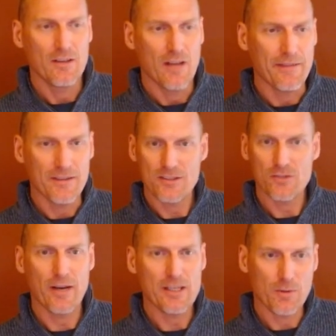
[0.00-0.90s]
and just
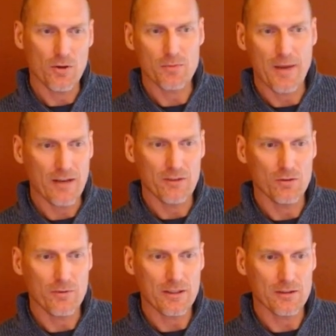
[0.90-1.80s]
transpose back into
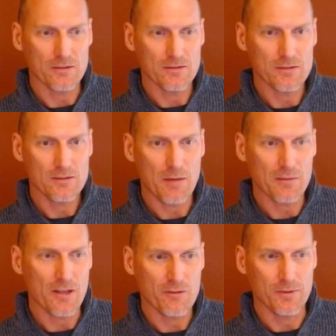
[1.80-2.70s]
a regular
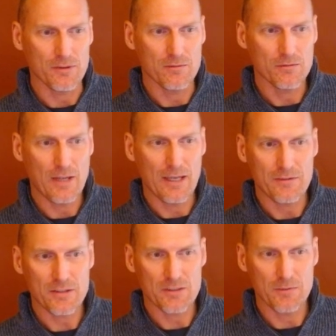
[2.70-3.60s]
Taimanov, but knight
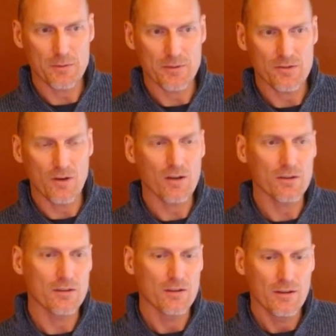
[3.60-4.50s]
f6 must be
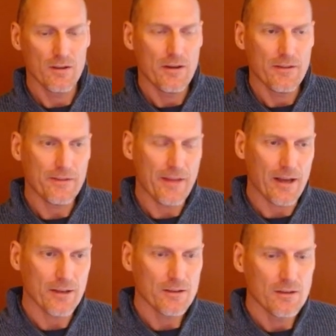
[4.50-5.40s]
stronger than that.